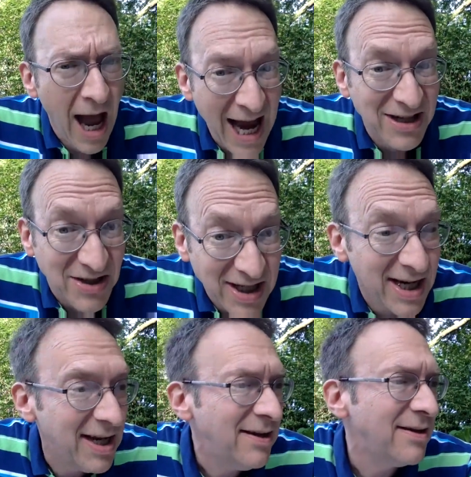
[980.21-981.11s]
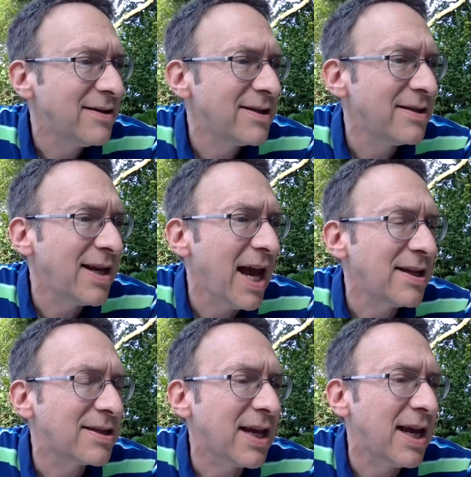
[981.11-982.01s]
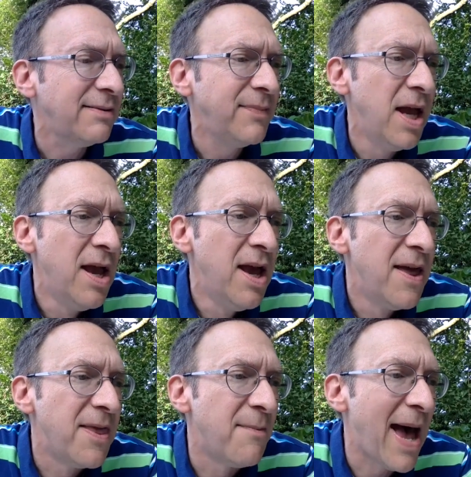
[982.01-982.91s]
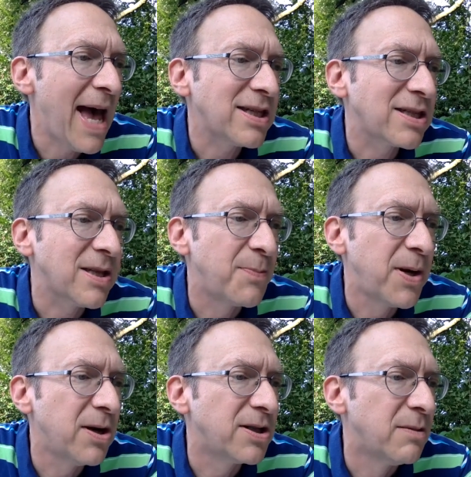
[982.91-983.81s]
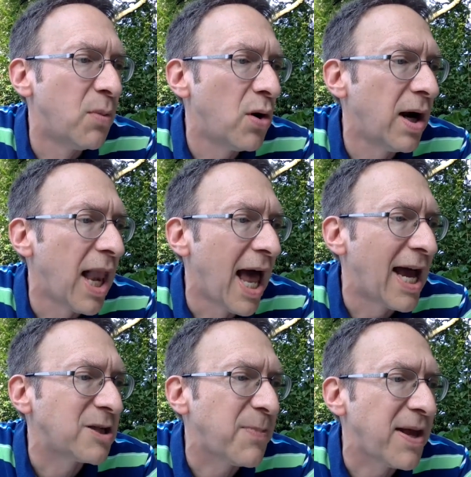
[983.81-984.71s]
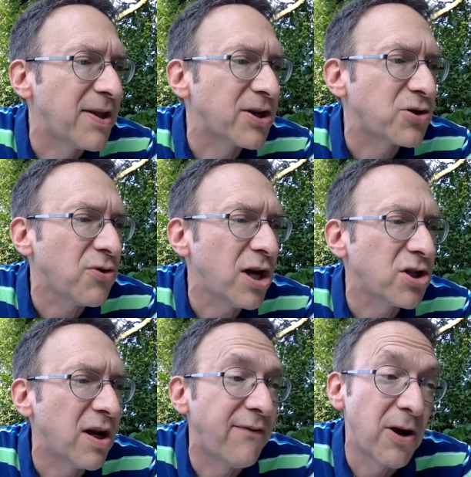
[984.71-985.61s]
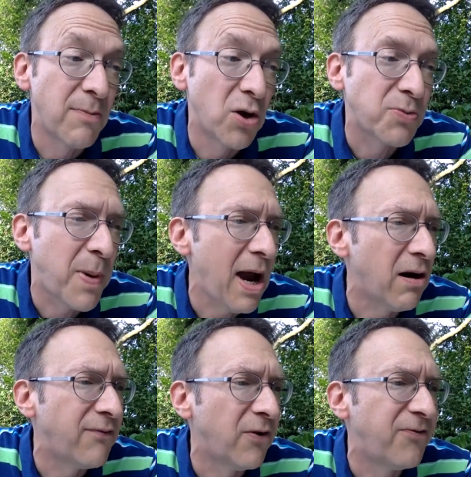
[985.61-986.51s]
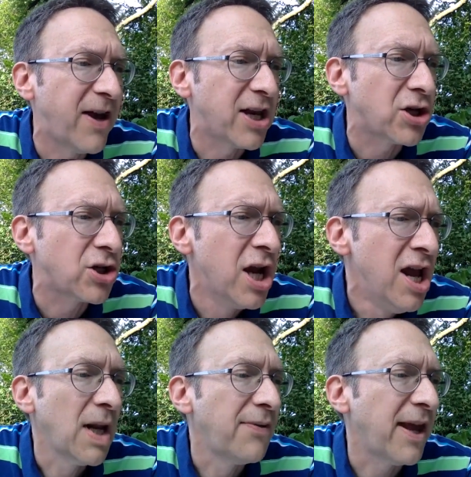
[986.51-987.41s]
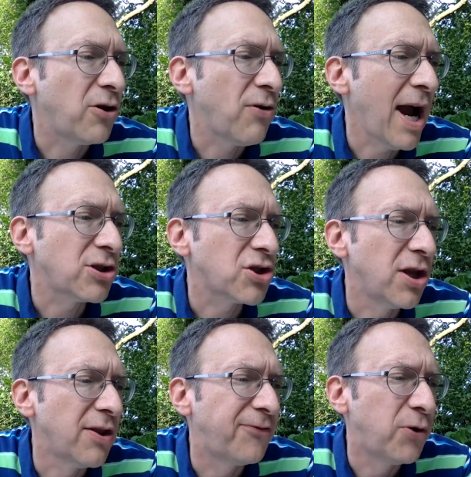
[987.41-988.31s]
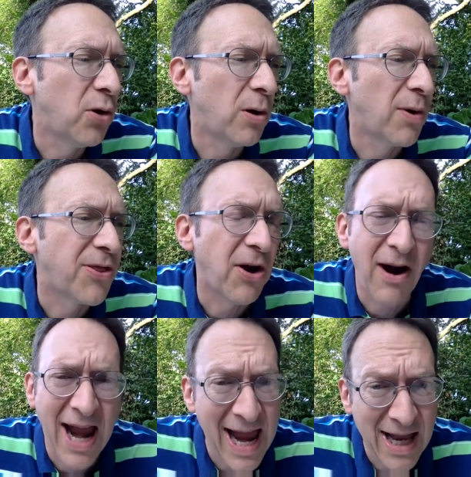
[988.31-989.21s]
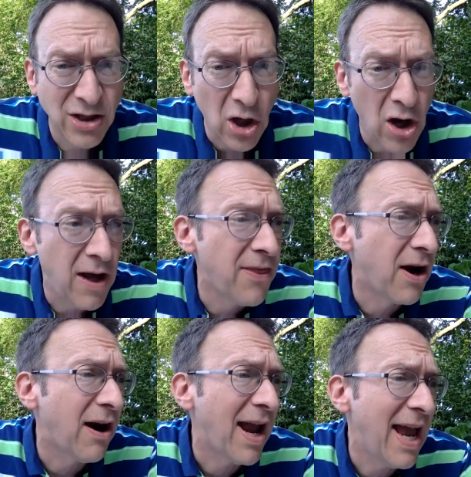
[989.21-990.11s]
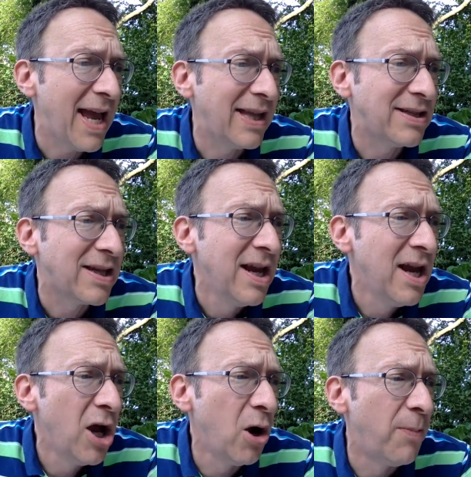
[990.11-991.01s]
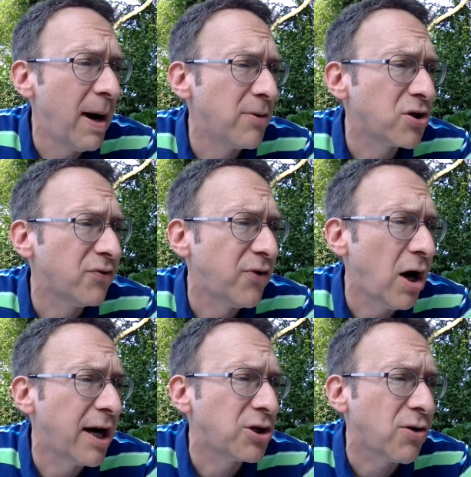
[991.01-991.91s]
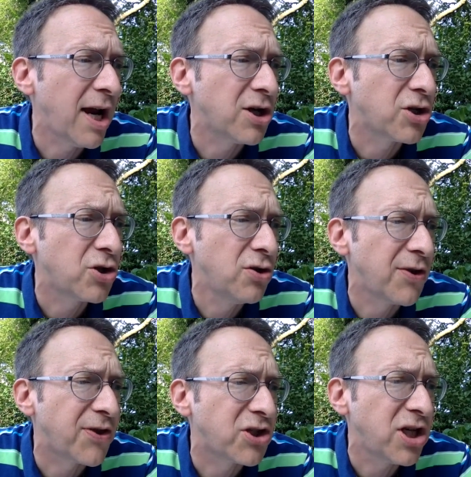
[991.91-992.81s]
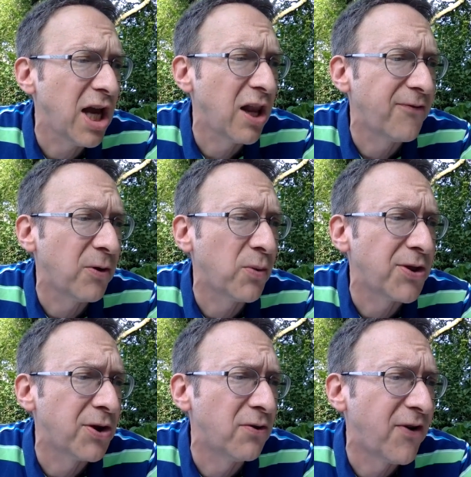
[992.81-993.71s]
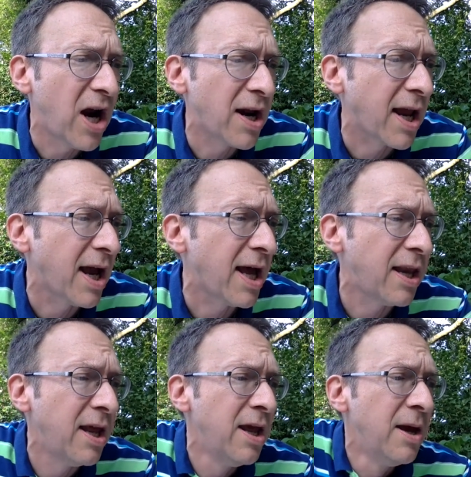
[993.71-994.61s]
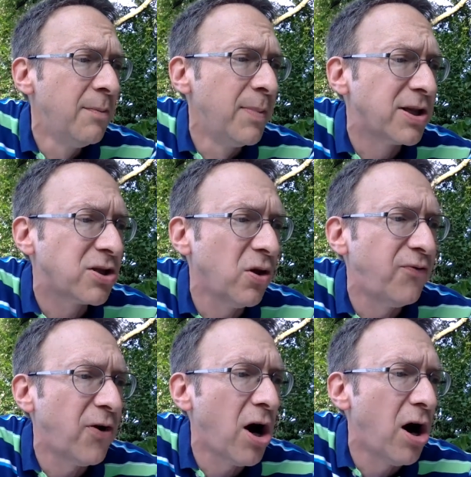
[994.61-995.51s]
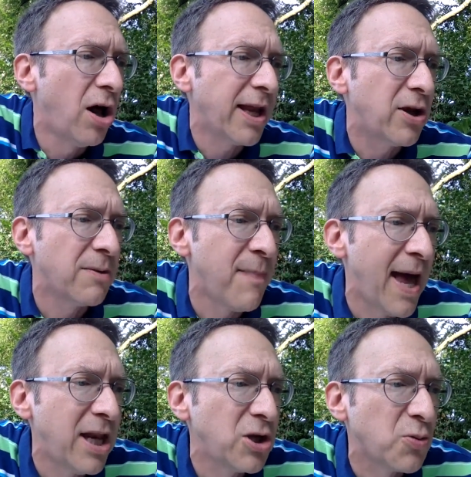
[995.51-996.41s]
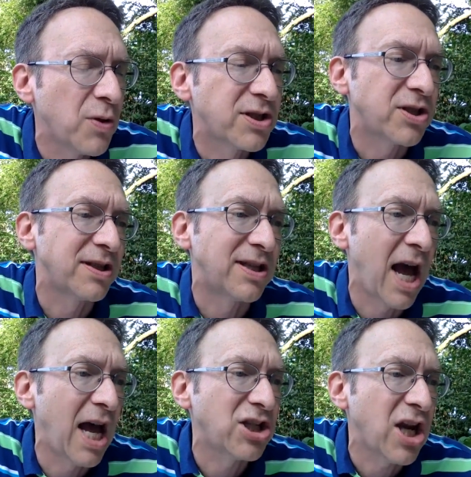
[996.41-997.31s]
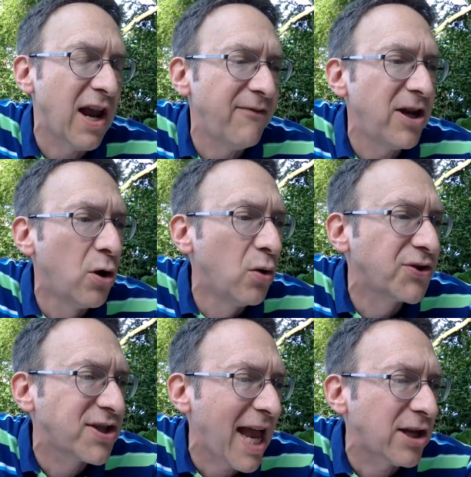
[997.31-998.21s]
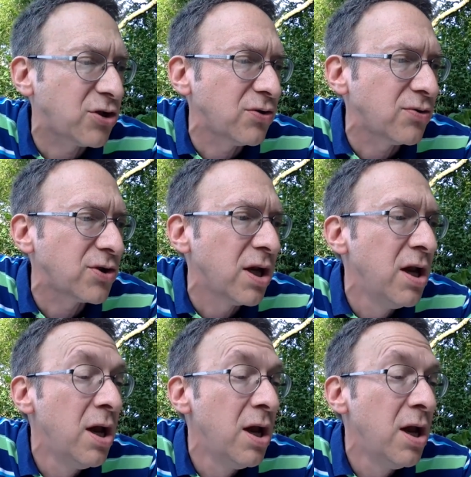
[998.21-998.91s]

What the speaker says: I did, Tendai said. The masks appeared demoralized by the destruction of their most powerful fetish. They crouched on the floor with their hands on their heads. Obama Shavari tried to shoot at the she-elephant with the Nirvana gun, but so far all he could manage was to dodge heavy gold statues.